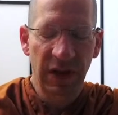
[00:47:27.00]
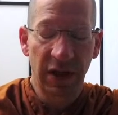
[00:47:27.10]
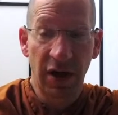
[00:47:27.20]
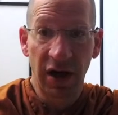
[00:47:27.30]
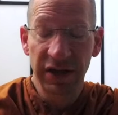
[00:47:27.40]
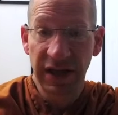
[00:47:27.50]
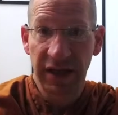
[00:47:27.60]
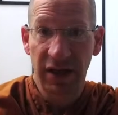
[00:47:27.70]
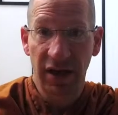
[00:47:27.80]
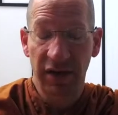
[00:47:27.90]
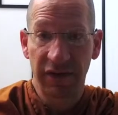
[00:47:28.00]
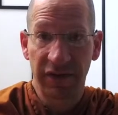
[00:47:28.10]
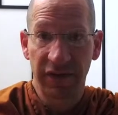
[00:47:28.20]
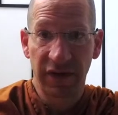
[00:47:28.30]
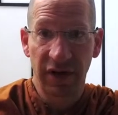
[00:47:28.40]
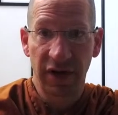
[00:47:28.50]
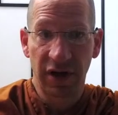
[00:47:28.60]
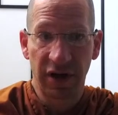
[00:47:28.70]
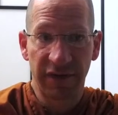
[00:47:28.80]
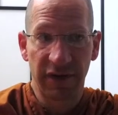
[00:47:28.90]
content of
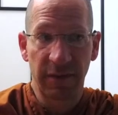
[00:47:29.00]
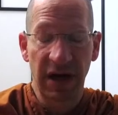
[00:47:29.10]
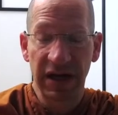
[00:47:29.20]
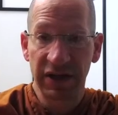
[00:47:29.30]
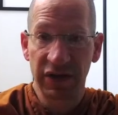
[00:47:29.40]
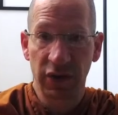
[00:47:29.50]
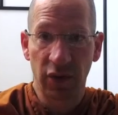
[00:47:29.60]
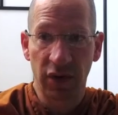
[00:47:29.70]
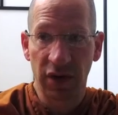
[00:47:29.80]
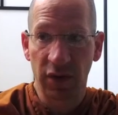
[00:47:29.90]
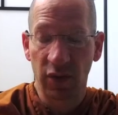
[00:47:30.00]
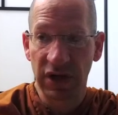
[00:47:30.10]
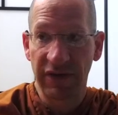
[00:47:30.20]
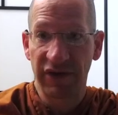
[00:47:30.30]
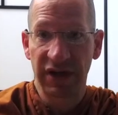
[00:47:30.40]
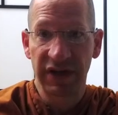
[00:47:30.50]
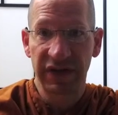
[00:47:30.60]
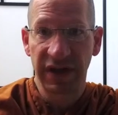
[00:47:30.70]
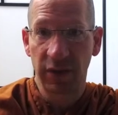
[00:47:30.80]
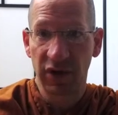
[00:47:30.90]
our minds or whatever it
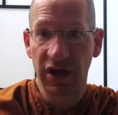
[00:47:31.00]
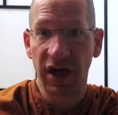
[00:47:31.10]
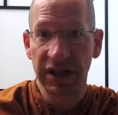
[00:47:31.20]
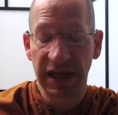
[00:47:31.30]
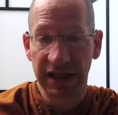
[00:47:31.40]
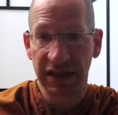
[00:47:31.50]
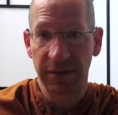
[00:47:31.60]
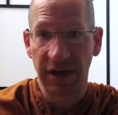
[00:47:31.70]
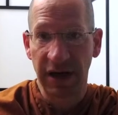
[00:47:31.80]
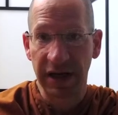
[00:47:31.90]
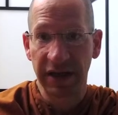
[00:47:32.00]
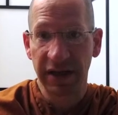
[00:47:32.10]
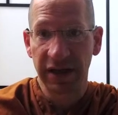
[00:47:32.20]
is that we're contacted by